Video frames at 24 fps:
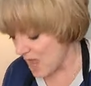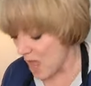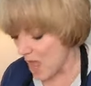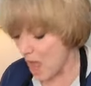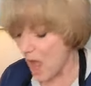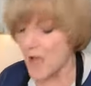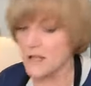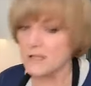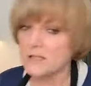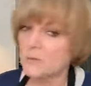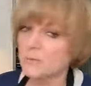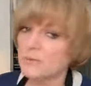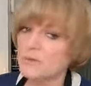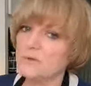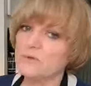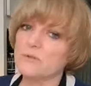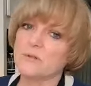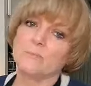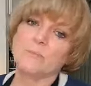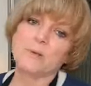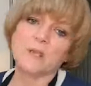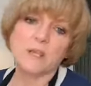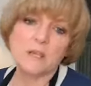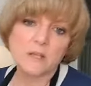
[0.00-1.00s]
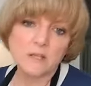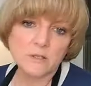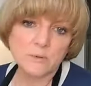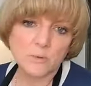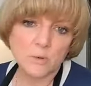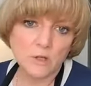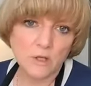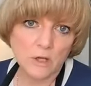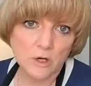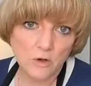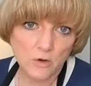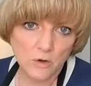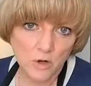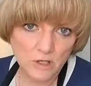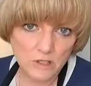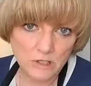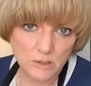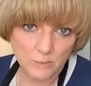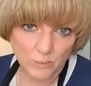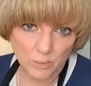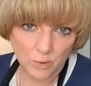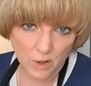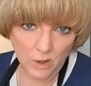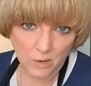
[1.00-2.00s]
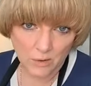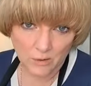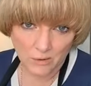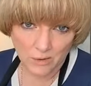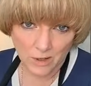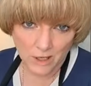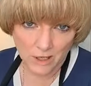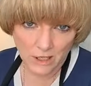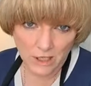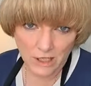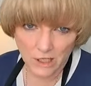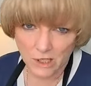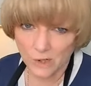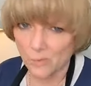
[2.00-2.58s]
I said, well, there's a piece where the crust broke right here.